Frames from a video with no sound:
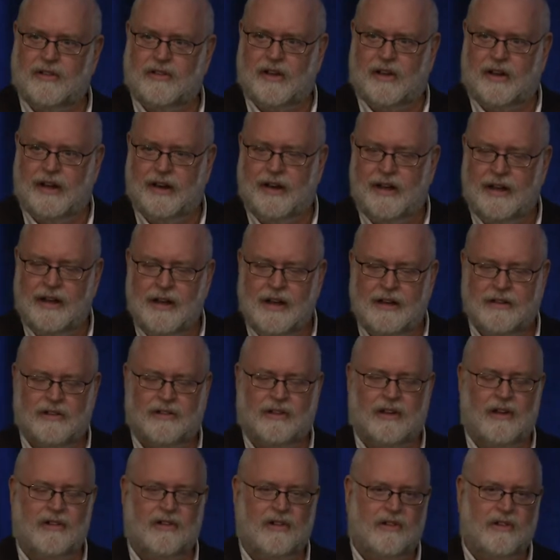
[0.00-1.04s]
on
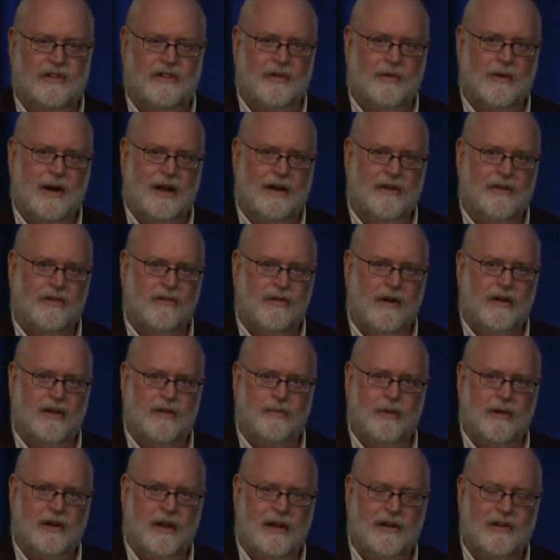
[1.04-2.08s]
discussions around
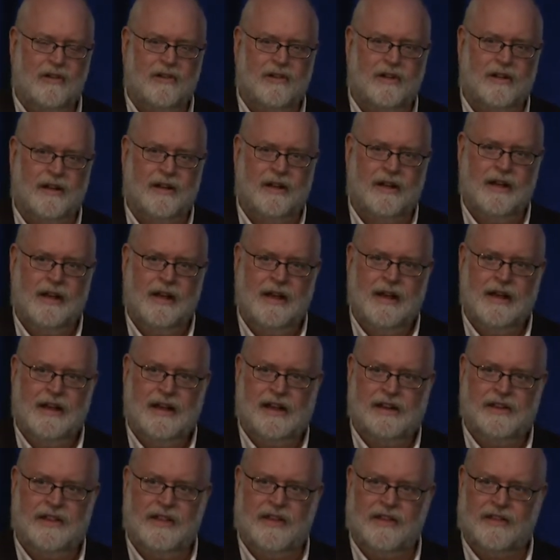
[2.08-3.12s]
transportation.
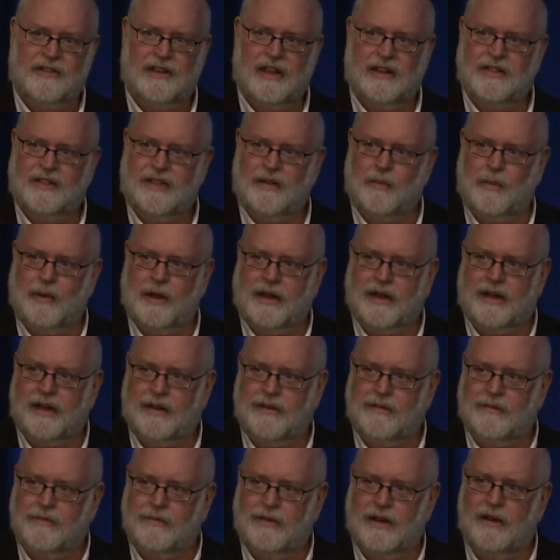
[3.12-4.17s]
And to the extent that we
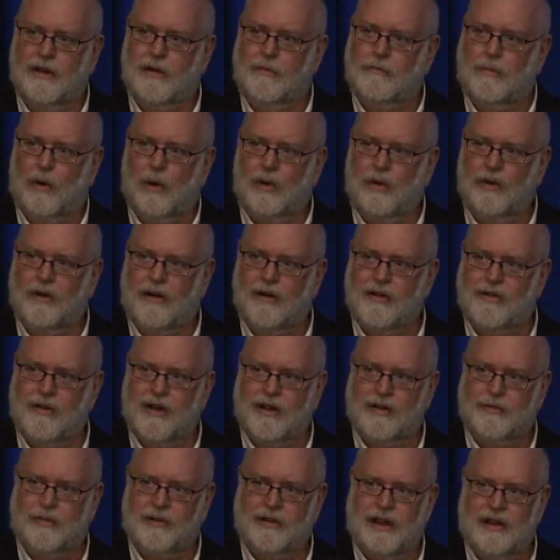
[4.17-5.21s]
can mold our
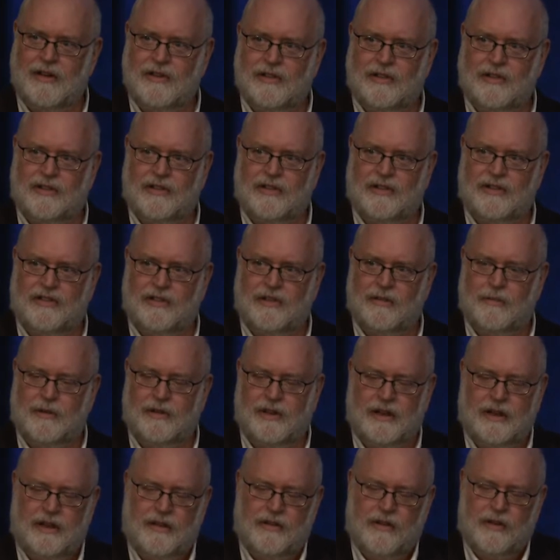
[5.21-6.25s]
transportation system
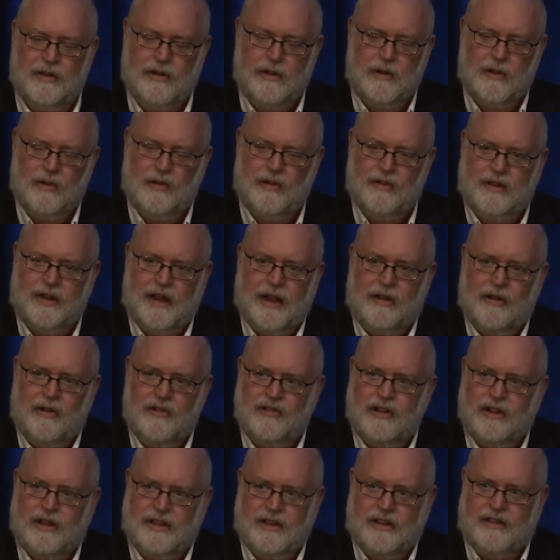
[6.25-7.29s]
to either use the
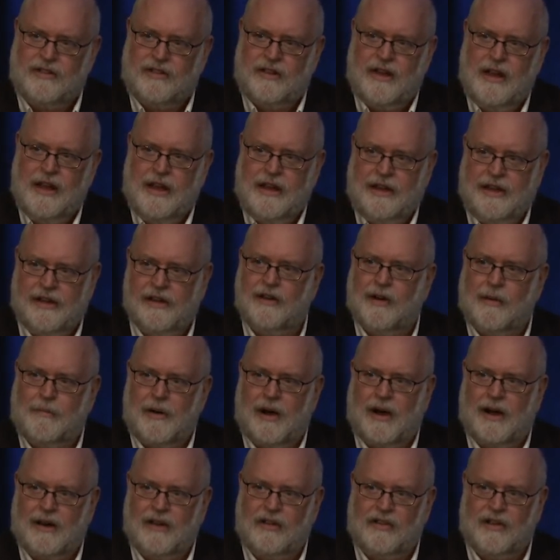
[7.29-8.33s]
energy that's in our
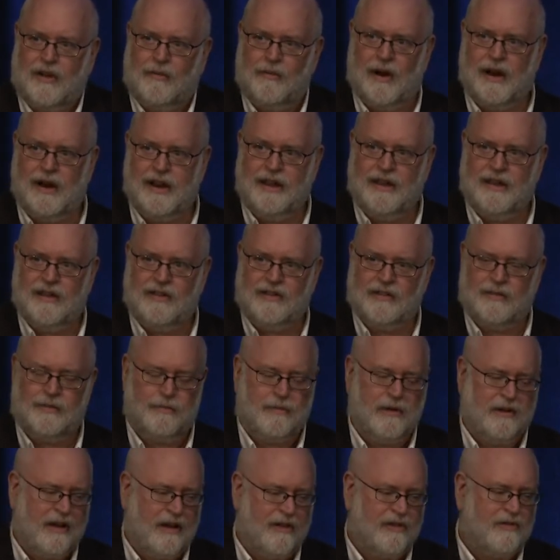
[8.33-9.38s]
bodies already as
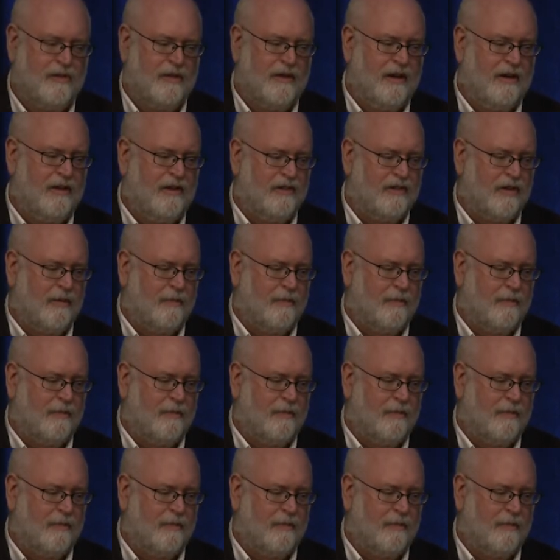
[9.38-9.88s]
pedestrians or